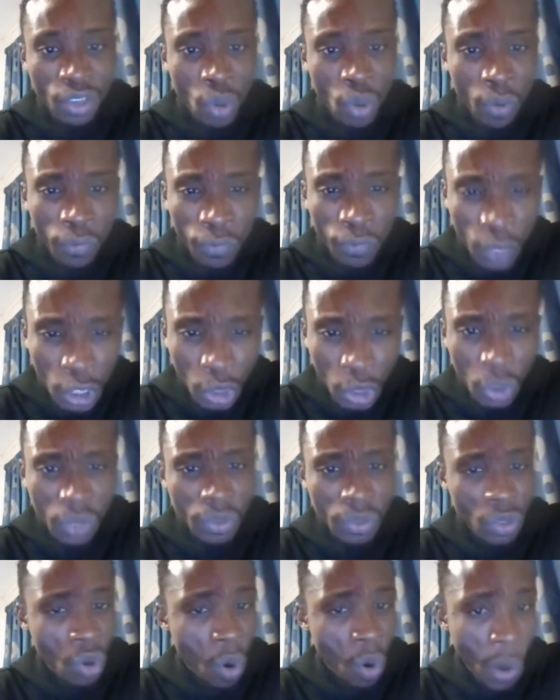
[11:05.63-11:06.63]
your
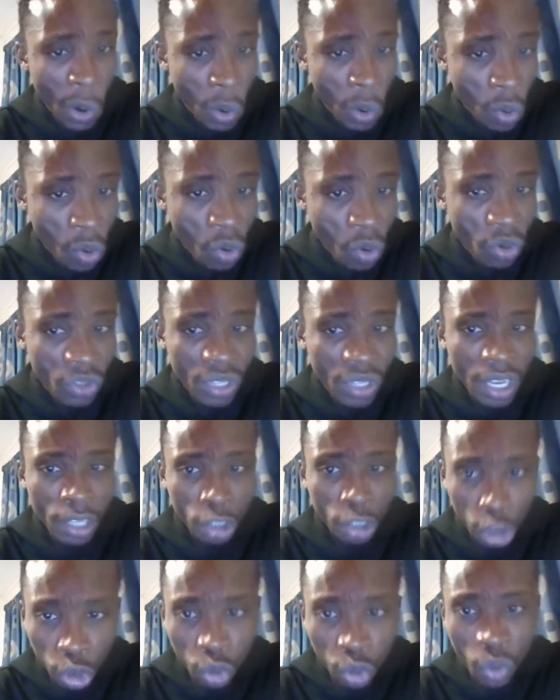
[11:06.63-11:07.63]
vision, your goals
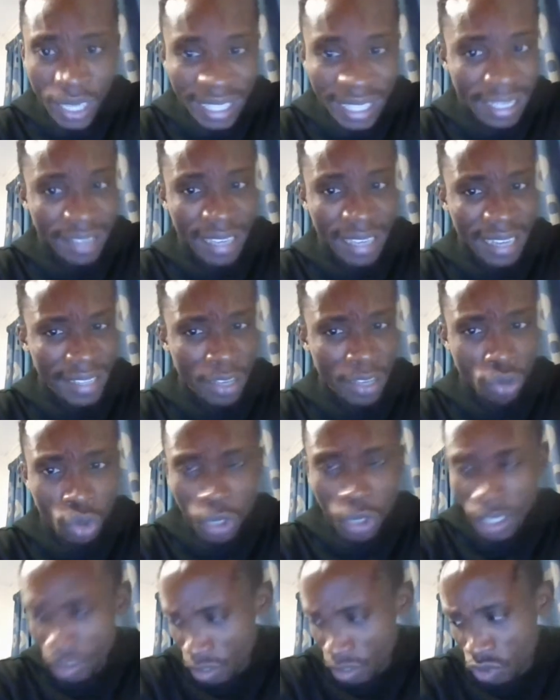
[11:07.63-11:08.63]
show in this essay.
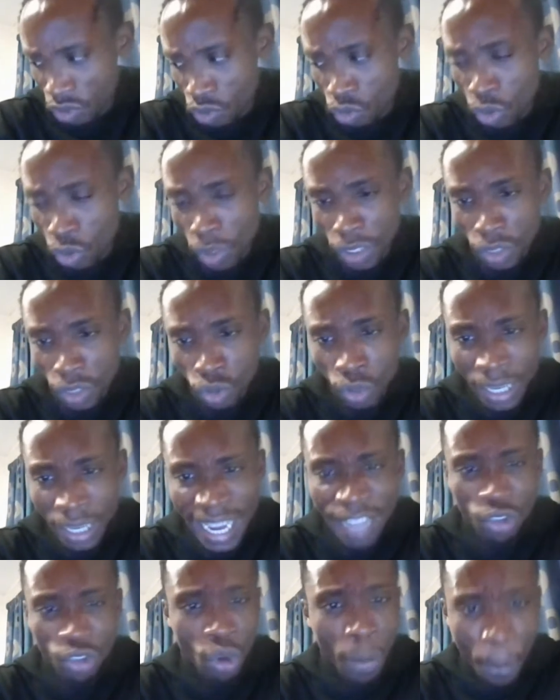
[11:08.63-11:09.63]
You don't need to
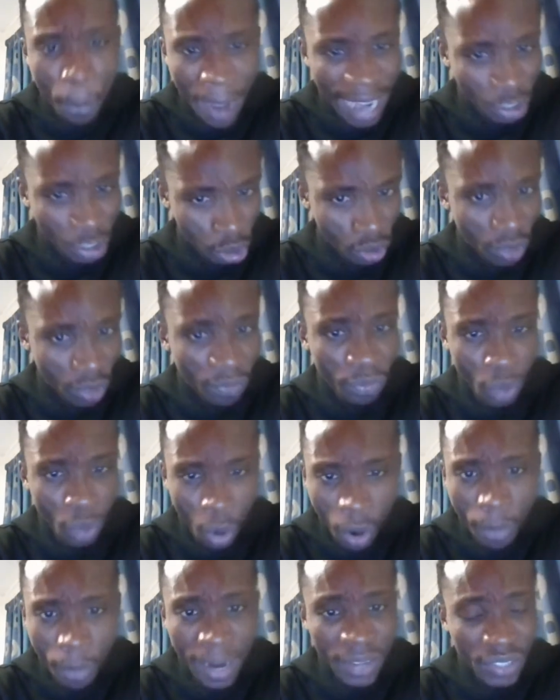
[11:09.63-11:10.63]
let your passion
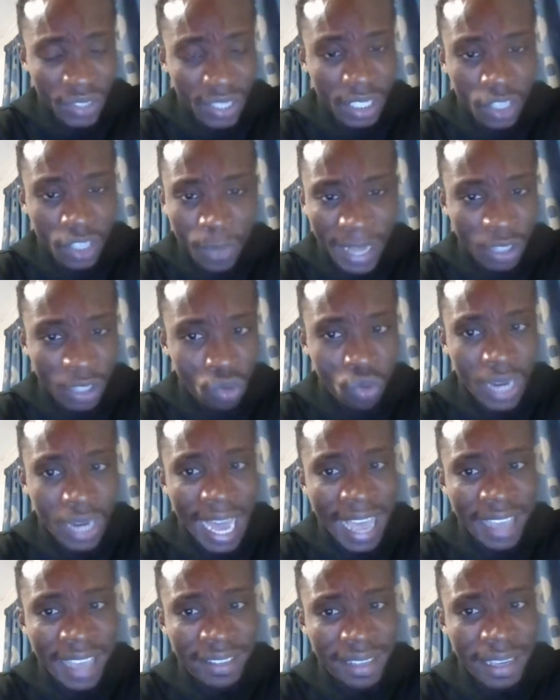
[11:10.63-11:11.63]
come out in this
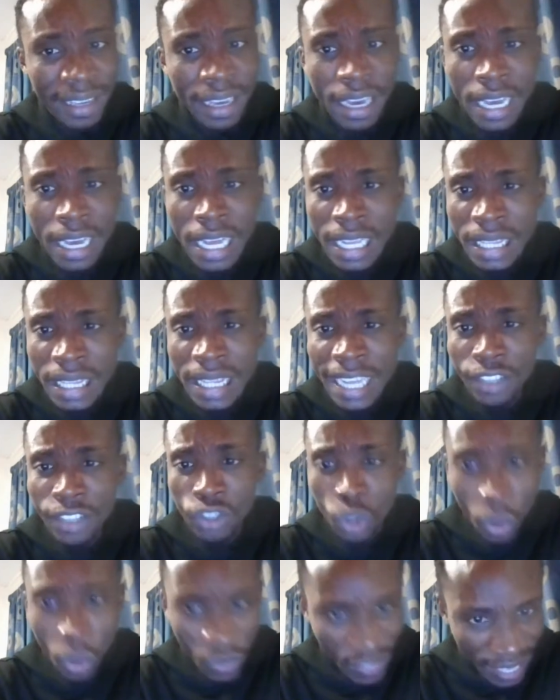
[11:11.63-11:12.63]
particular essay.
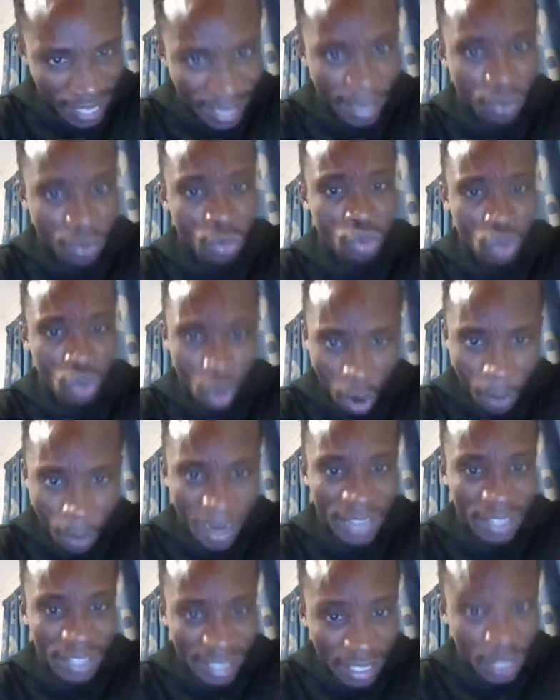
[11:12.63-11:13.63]
Let your skills come
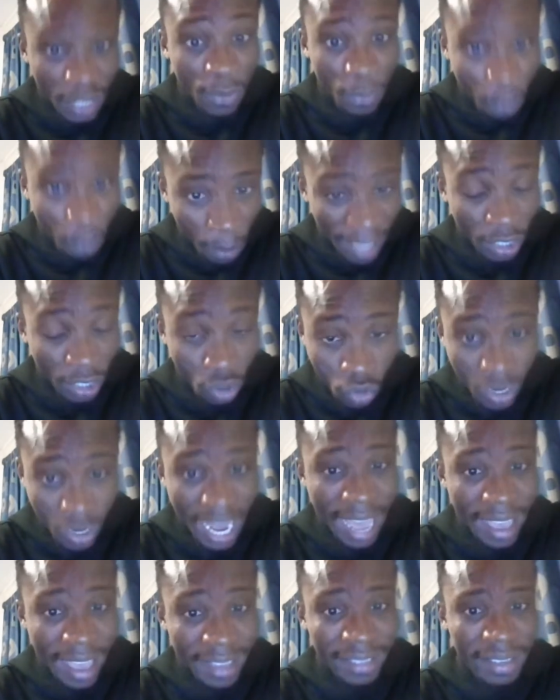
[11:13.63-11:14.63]
out in this
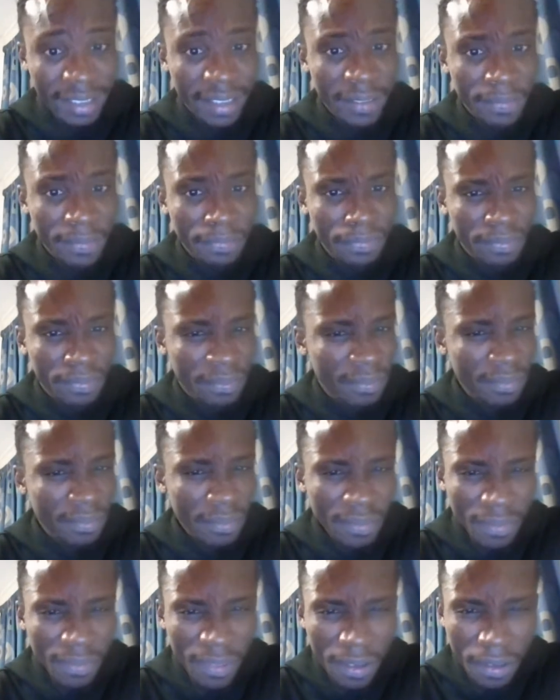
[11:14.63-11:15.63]
particular essay.
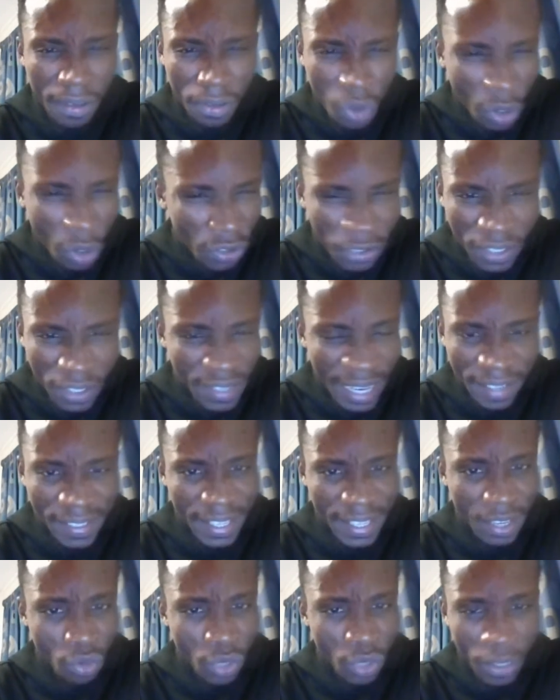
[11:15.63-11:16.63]
Your research
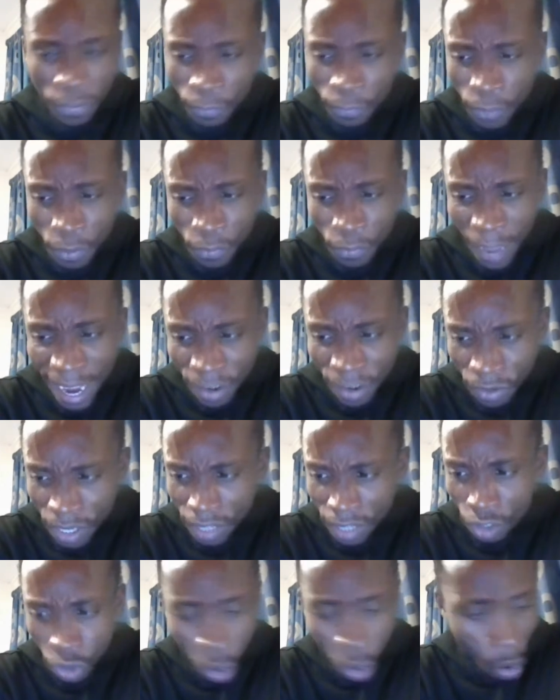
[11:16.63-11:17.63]
skill. If I
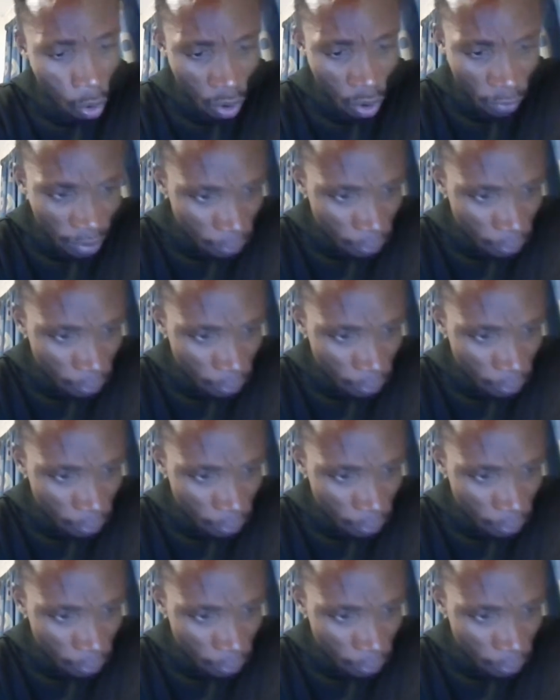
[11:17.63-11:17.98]
read your